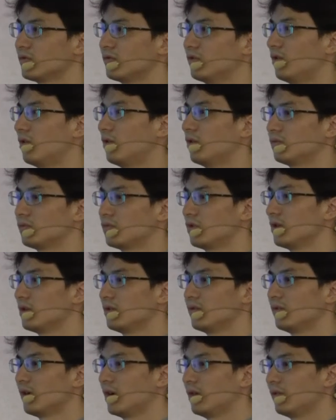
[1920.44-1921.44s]
for
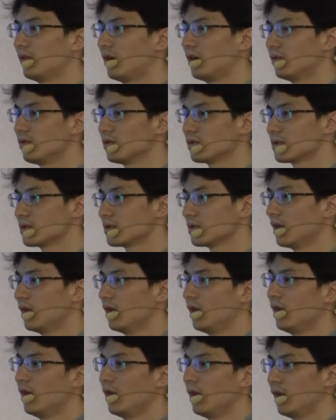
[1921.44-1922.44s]
25 hours,
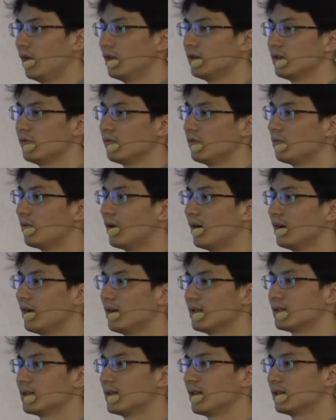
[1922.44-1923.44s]
and everyone
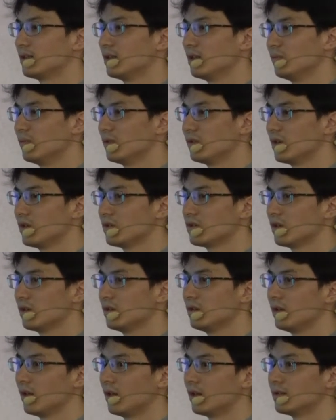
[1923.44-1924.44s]
has that
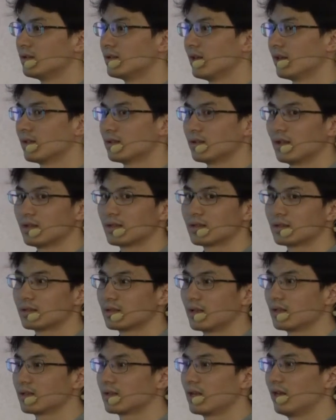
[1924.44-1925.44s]
limitation, and that's
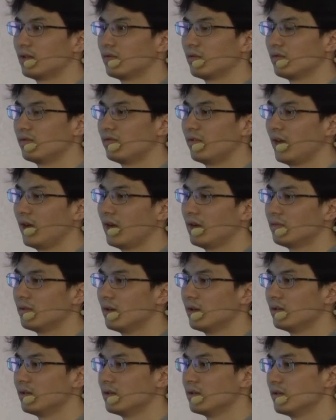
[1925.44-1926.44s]
kind of fair.
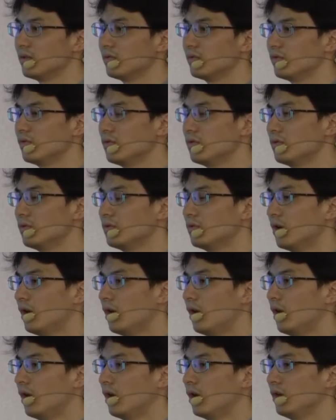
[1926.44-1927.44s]
And if you
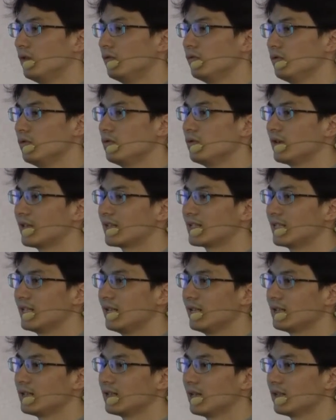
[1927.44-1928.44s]

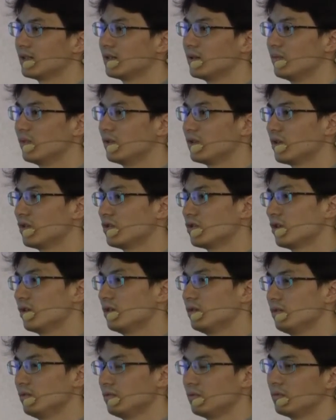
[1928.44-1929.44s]
exceed that
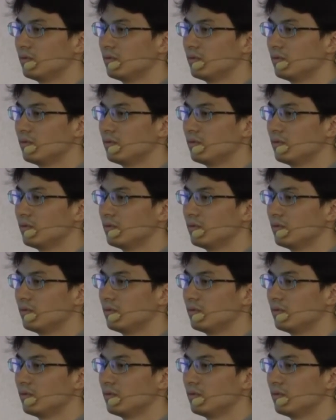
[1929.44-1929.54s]
limitation,